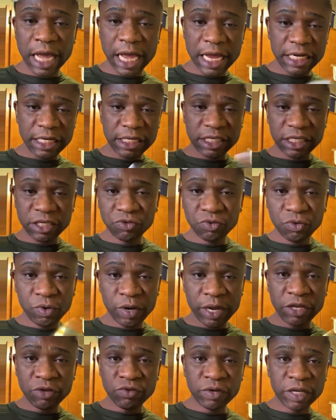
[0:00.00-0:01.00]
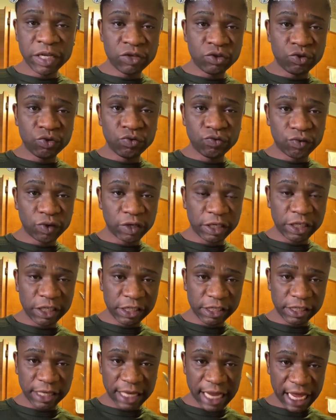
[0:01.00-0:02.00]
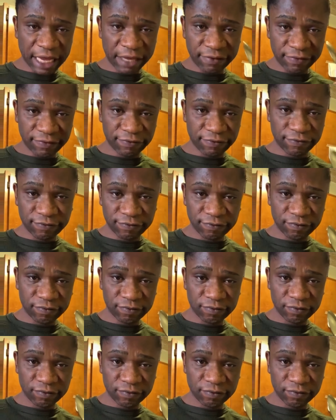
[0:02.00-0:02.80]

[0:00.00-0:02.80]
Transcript: anything where you they do for this life,